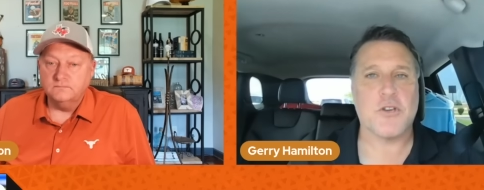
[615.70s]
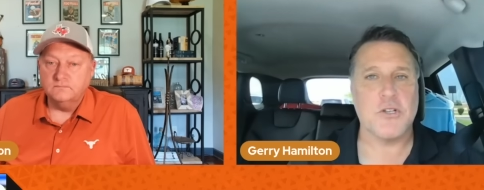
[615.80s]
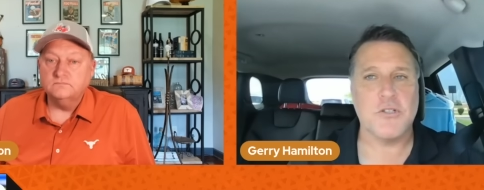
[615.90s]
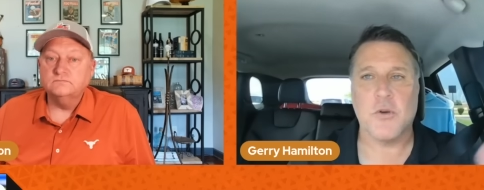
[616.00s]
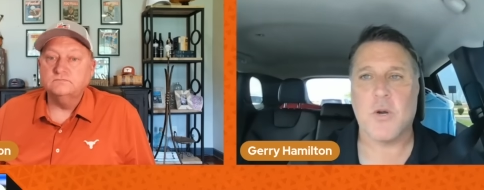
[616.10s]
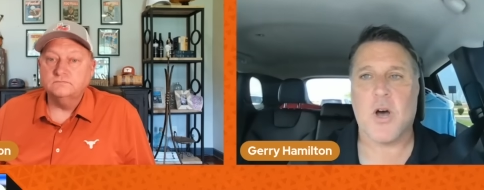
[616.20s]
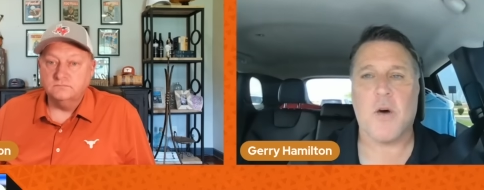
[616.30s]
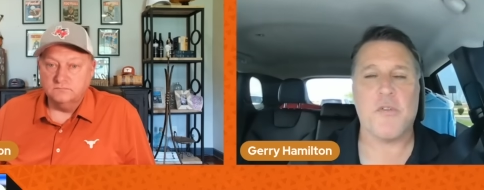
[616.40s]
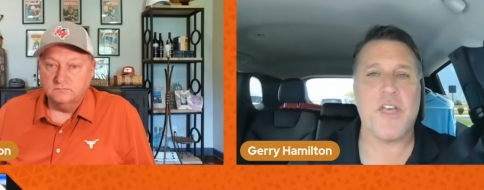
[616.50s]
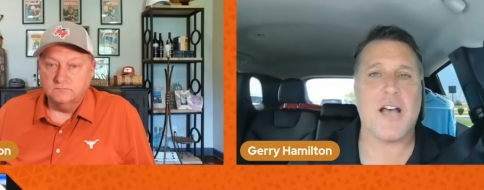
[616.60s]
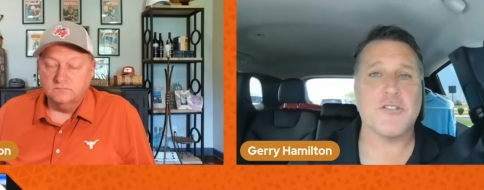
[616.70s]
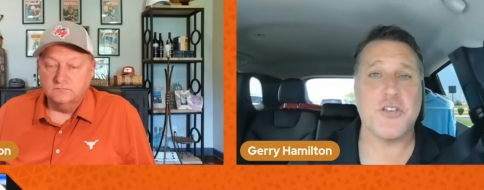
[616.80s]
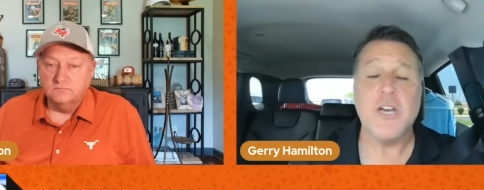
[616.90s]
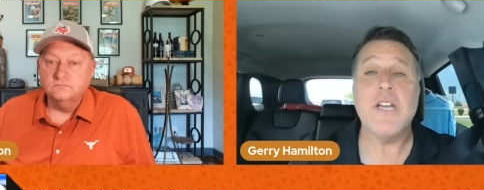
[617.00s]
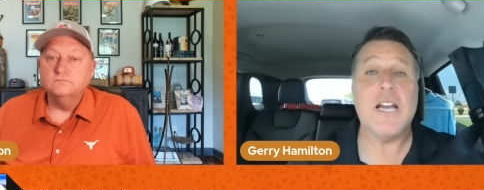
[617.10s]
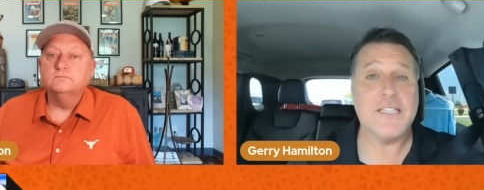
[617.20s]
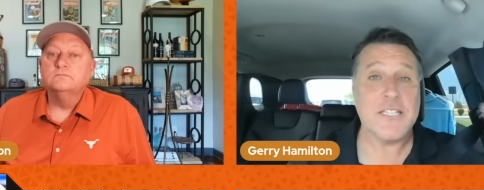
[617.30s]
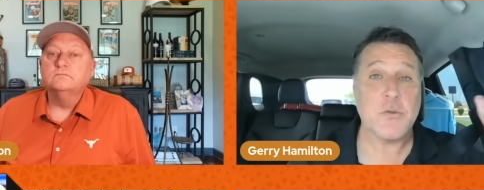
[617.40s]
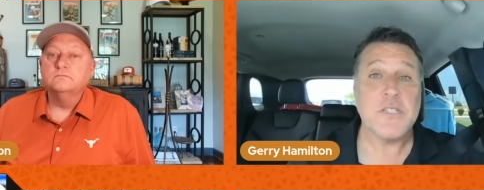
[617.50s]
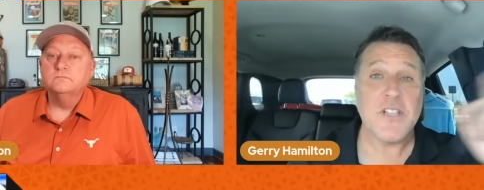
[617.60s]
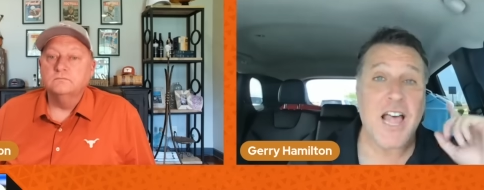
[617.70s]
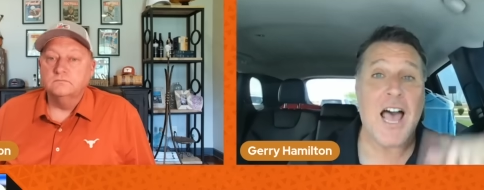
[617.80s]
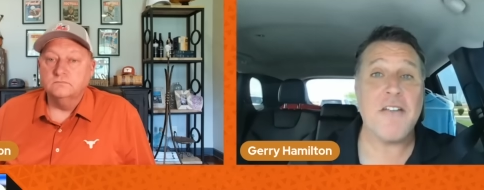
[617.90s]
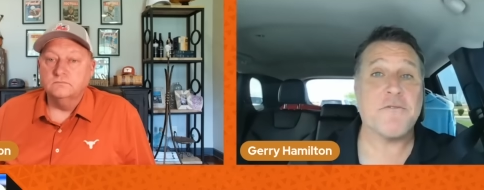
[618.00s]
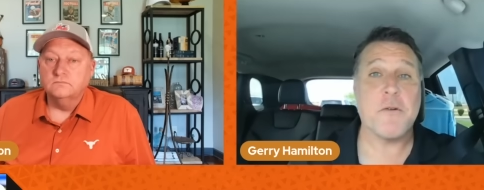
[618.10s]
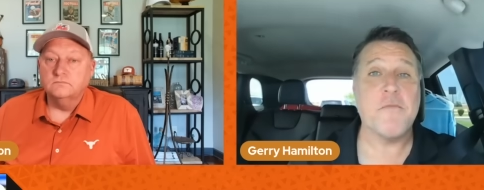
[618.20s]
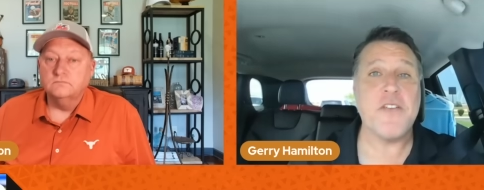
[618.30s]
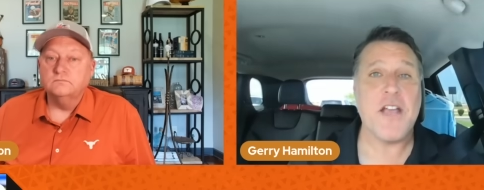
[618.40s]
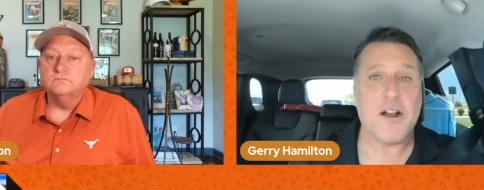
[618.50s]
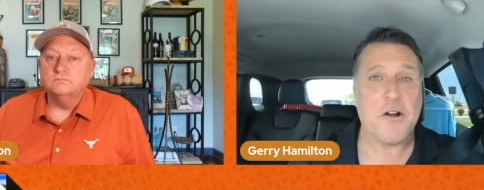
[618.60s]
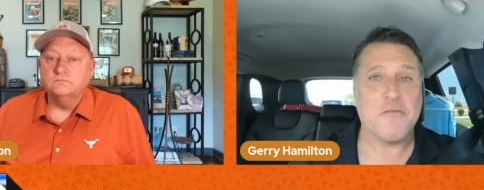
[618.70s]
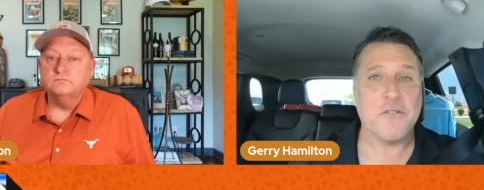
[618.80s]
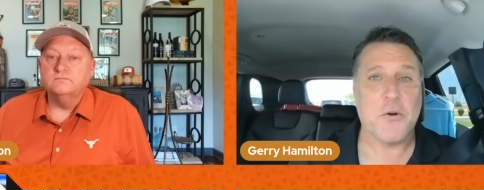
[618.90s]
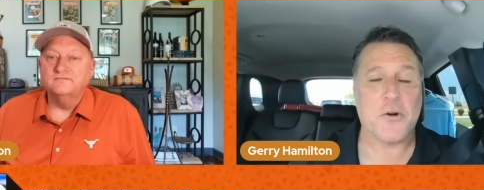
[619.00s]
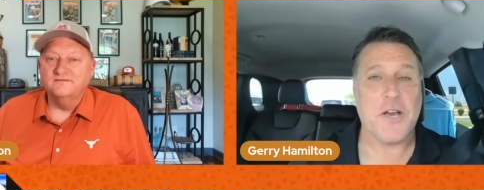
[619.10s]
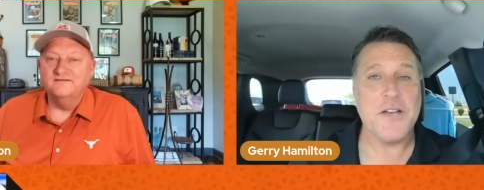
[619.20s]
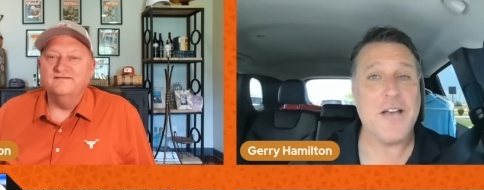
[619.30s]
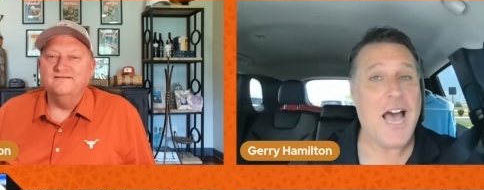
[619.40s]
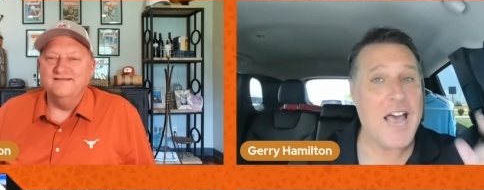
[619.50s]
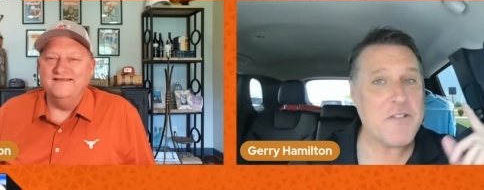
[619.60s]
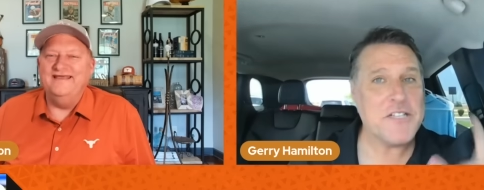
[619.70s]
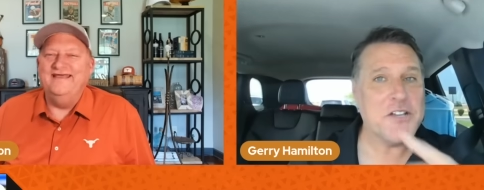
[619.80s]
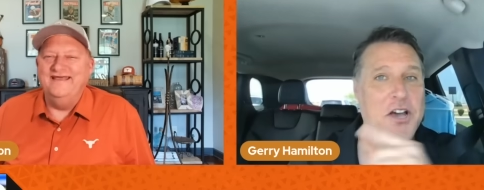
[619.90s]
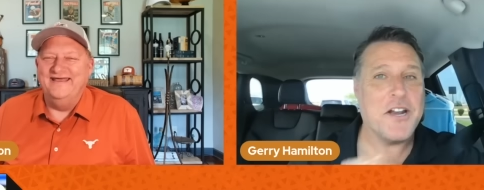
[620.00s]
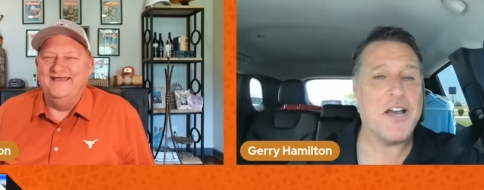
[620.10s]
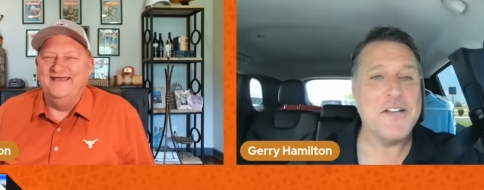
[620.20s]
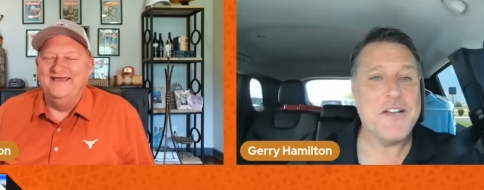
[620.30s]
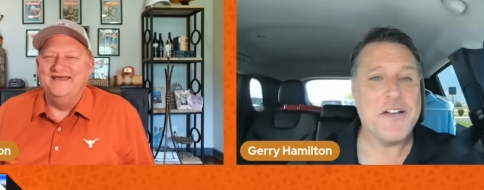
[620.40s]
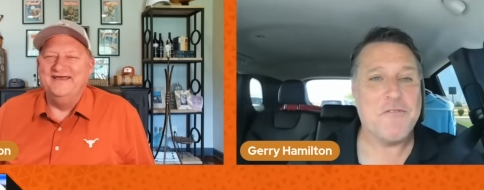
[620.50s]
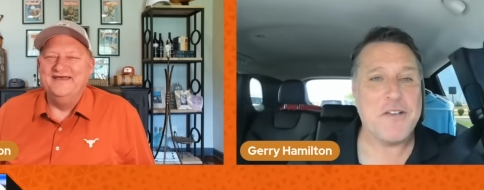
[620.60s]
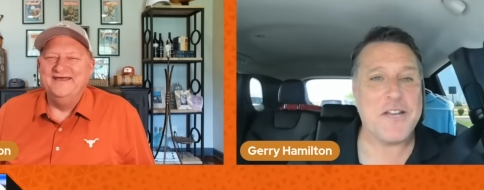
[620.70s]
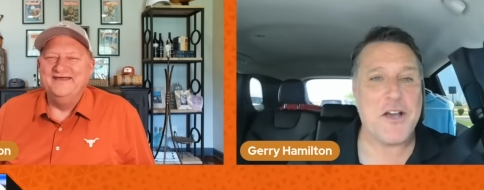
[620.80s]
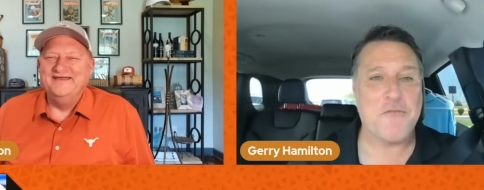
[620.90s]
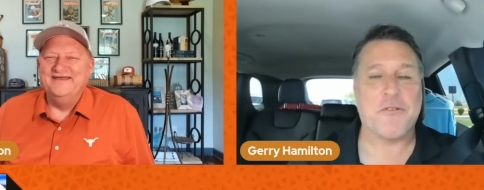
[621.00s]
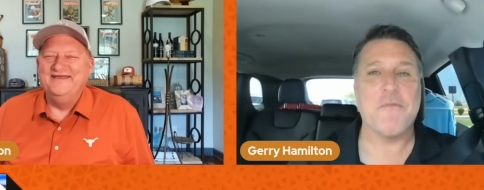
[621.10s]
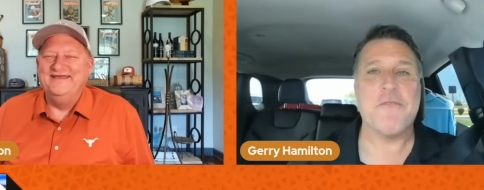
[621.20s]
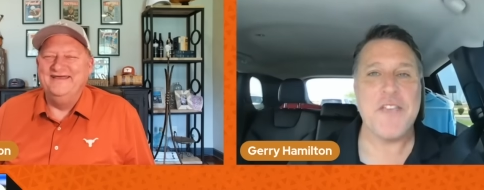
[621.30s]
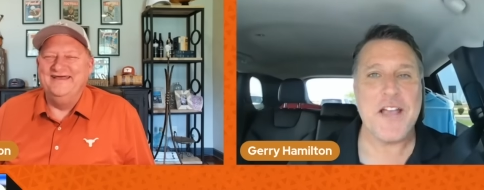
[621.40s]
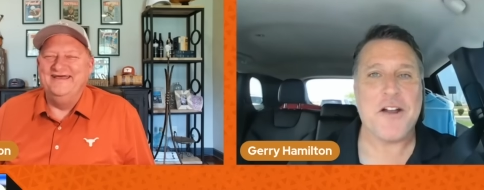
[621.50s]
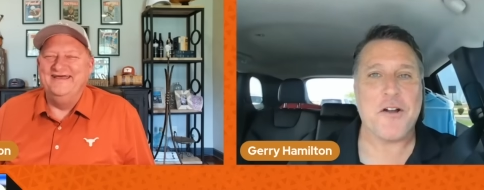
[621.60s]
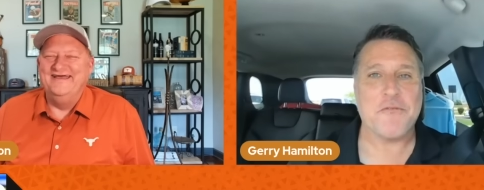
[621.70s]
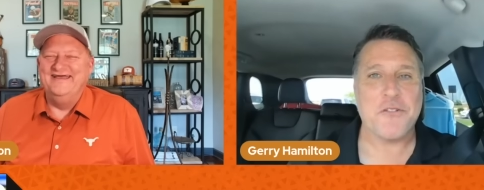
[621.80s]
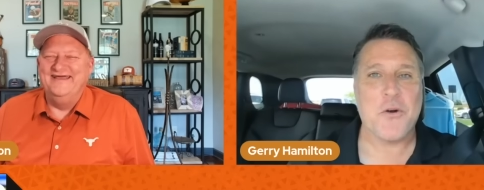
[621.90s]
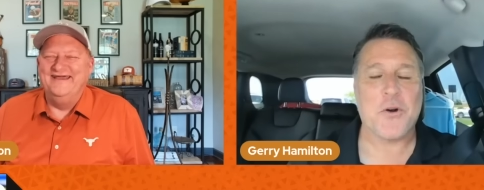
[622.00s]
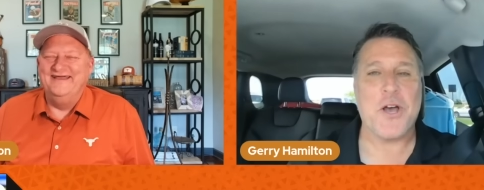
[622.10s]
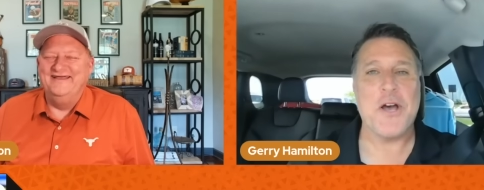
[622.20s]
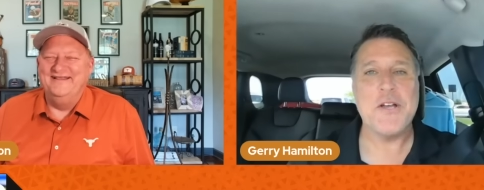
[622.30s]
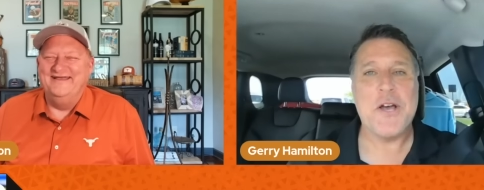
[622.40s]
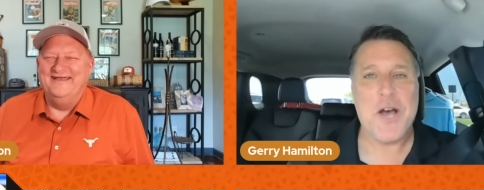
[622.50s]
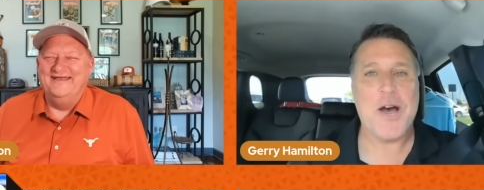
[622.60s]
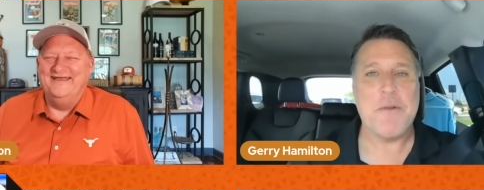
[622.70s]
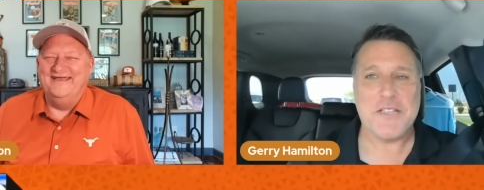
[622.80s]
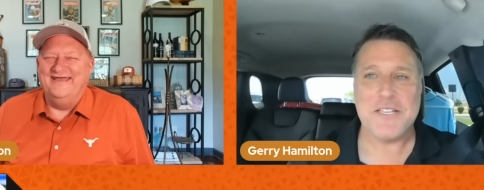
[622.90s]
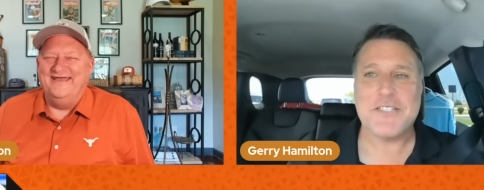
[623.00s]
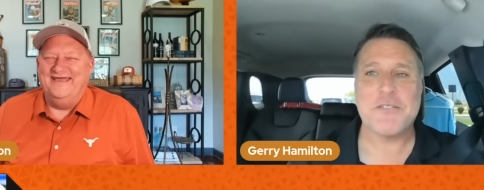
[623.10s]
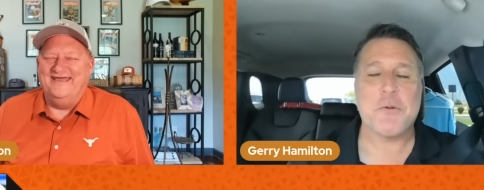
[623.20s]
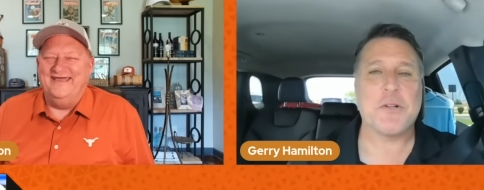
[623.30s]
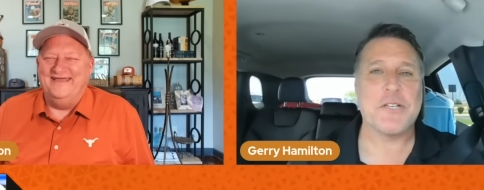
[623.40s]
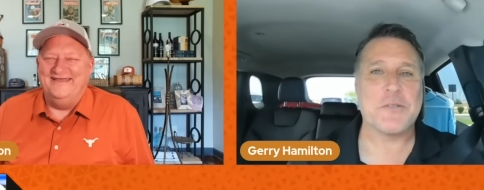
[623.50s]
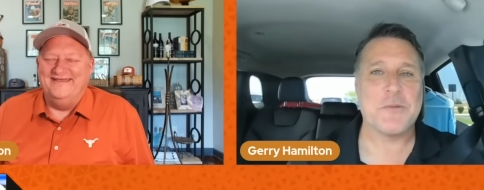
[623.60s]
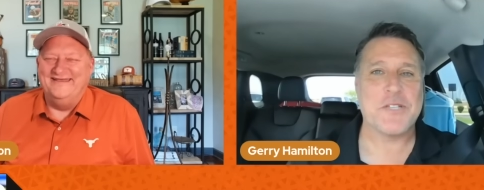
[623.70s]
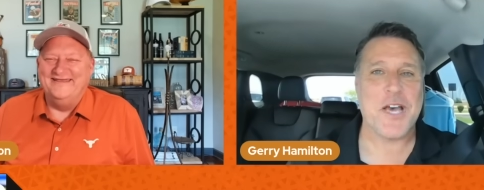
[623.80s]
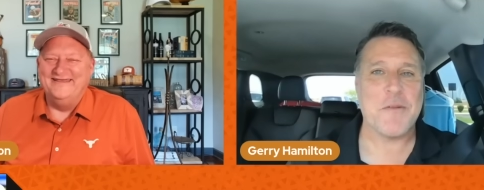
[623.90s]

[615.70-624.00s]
Speaker 1: Couldn't do it all without you. And this one's live from Viera, Florida. I haven't done a, a video from Viera, Florida, but this is where this one's